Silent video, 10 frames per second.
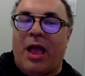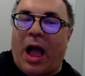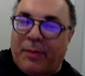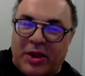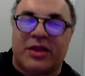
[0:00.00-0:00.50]

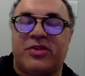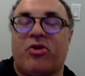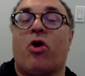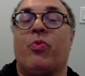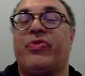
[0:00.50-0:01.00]
I'm going to
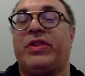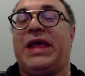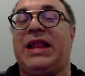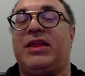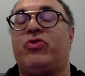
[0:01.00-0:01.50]
start with the
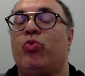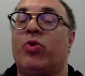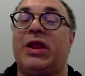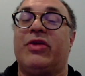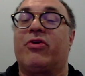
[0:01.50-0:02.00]
ladies who
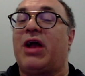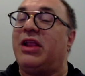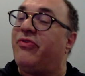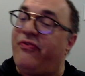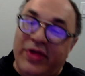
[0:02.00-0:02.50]
were either kind
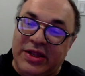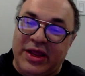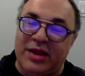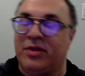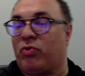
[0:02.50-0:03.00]
of
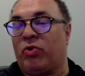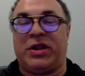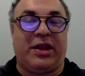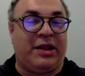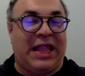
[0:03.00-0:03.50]
fill-ins or
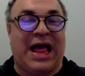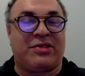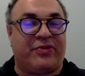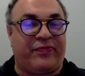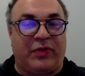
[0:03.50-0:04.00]
didn't
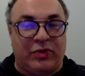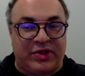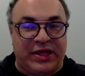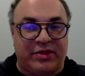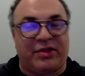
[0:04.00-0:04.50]
last a full
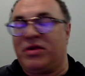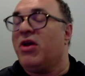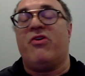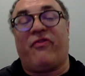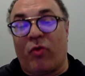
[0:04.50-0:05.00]
season
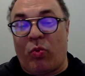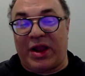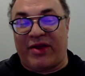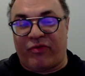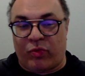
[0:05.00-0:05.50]
for
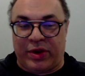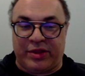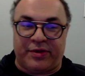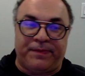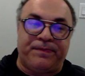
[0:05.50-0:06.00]
whatever reason.